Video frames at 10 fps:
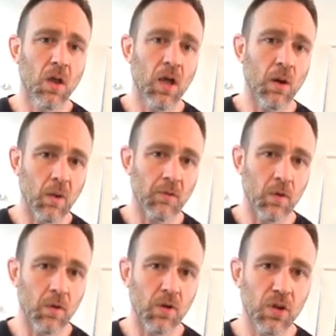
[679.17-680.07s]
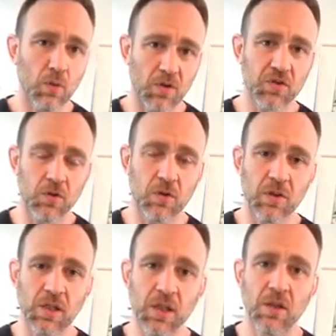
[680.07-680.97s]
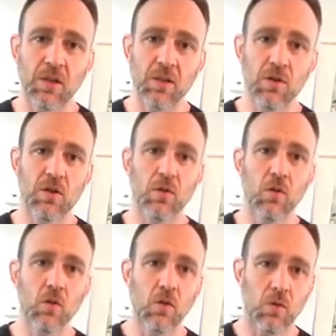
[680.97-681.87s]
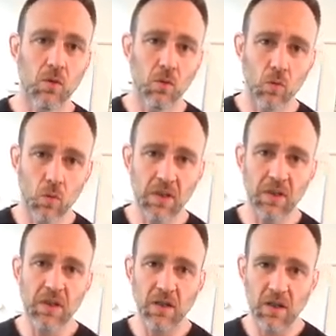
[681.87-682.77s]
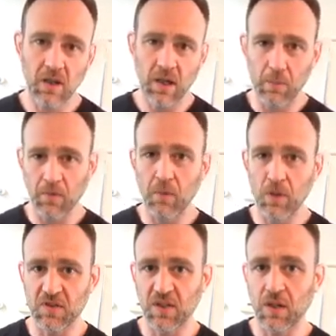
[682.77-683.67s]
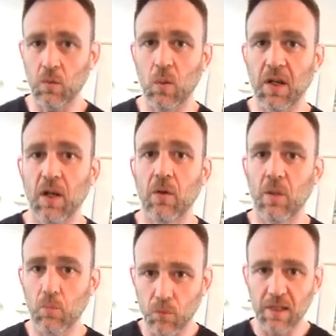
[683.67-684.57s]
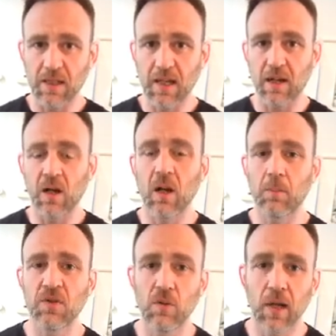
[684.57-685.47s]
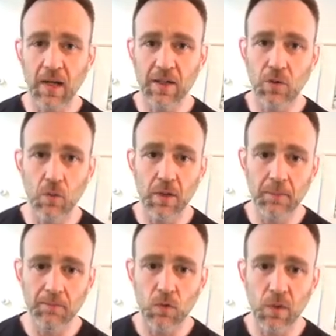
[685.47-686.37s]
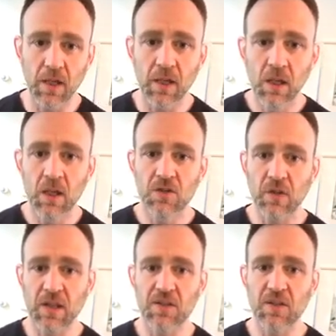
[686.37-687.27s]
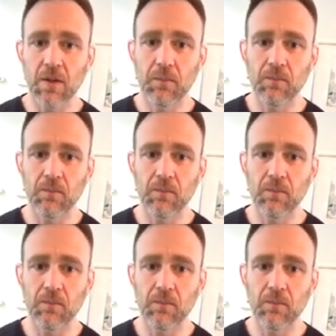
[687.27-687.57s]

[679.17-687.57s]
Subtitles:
However, you are certainly really hyper focusing on one area and bringing that up to a high degree. Okay, so that's